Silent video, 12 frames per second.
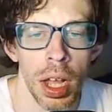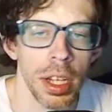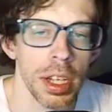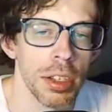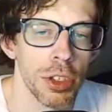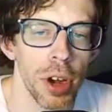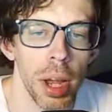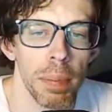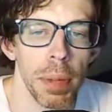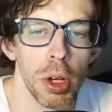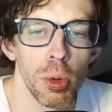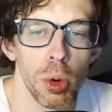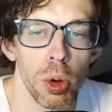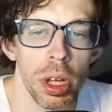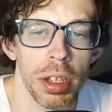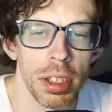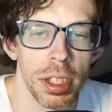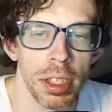To describe
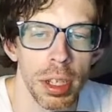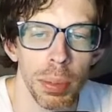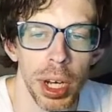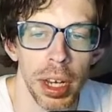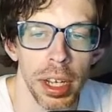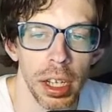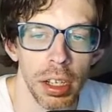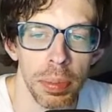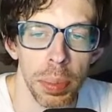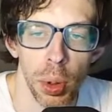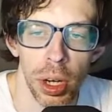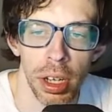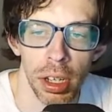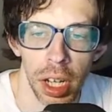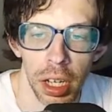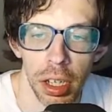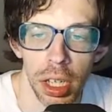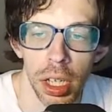McElroy as intimidating is putting it
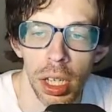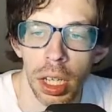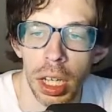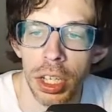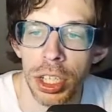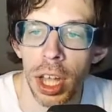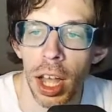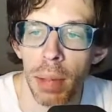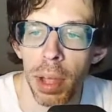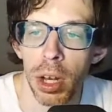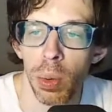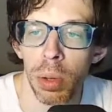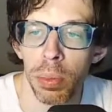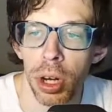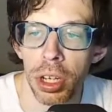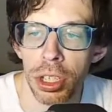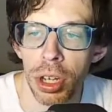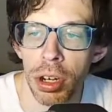lightly. Each time anyone
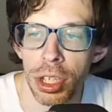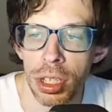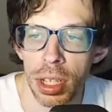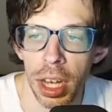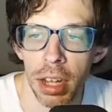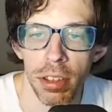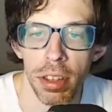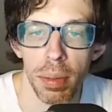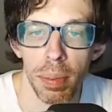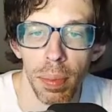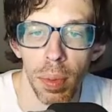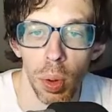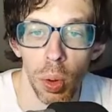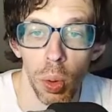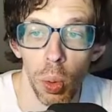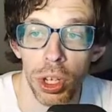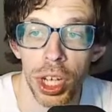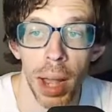brought charges against him,
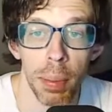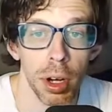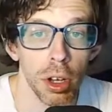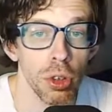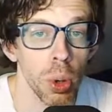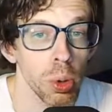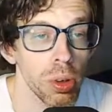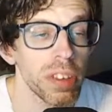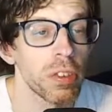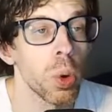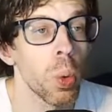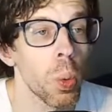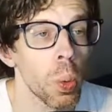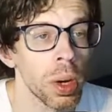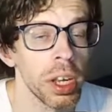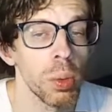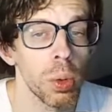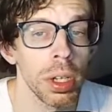which happened a total of
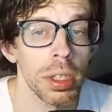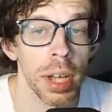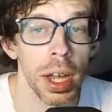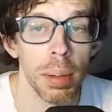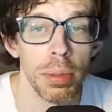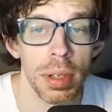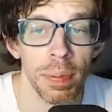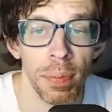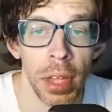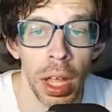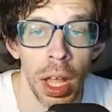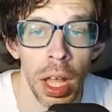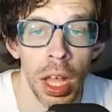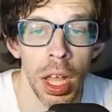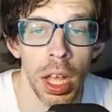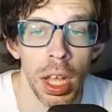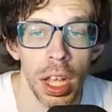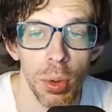21 times,
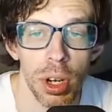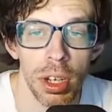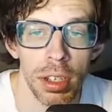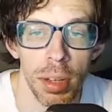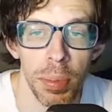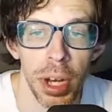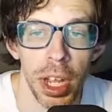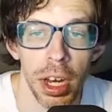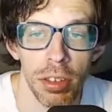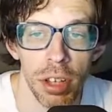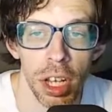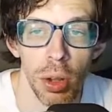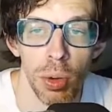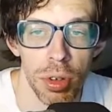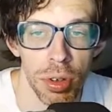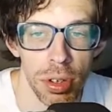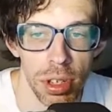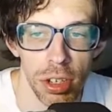he would intimidate his
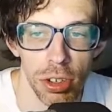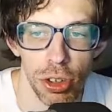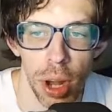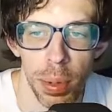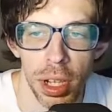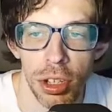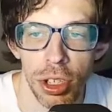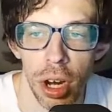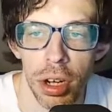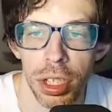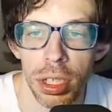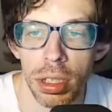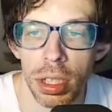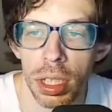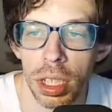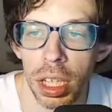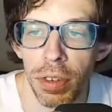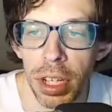accusers into dropping the charges,
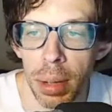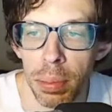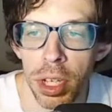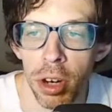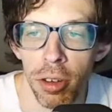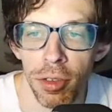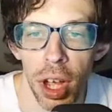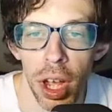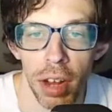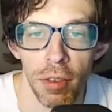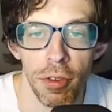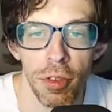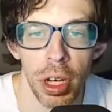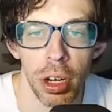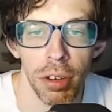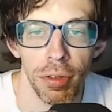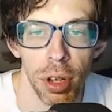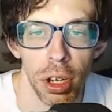leaving them terrified and
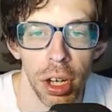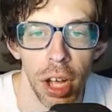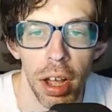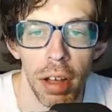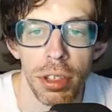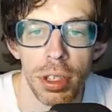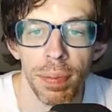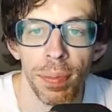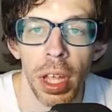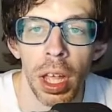fearing for their lives.